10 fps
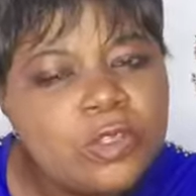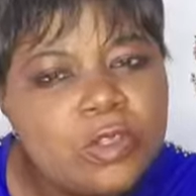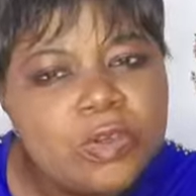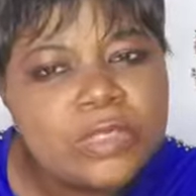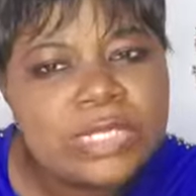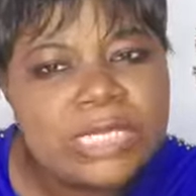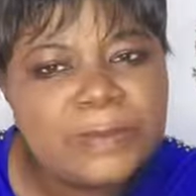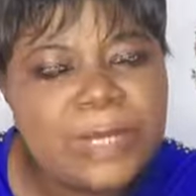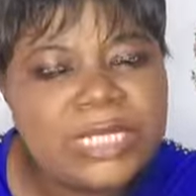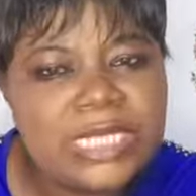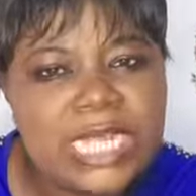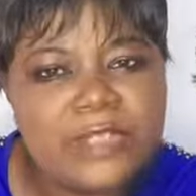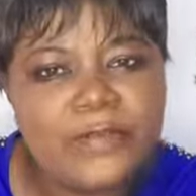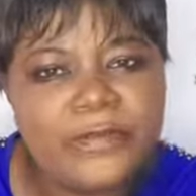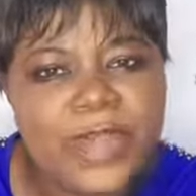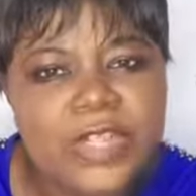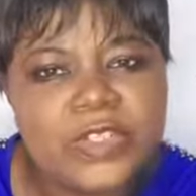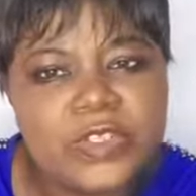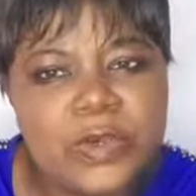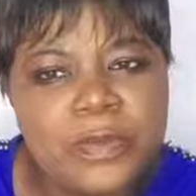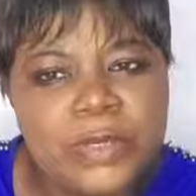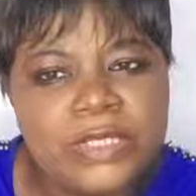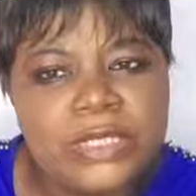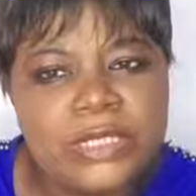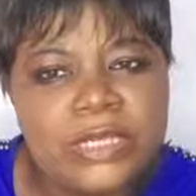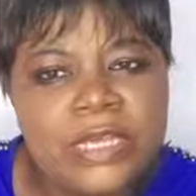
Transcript: lose this person that you value so much,